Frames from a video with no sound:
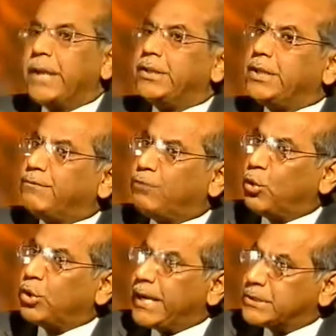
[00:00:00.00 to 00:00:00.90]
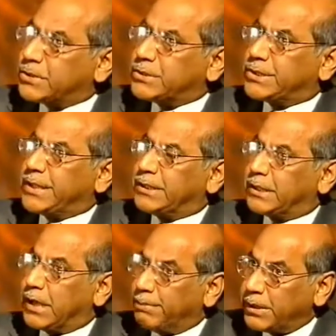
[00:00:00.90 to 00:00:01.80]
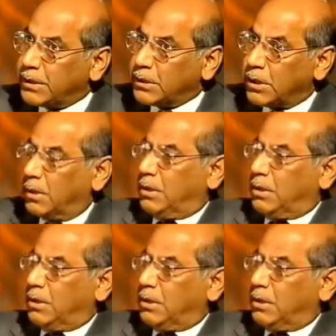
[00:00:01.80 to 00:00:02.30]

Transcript: where the four heads of state and government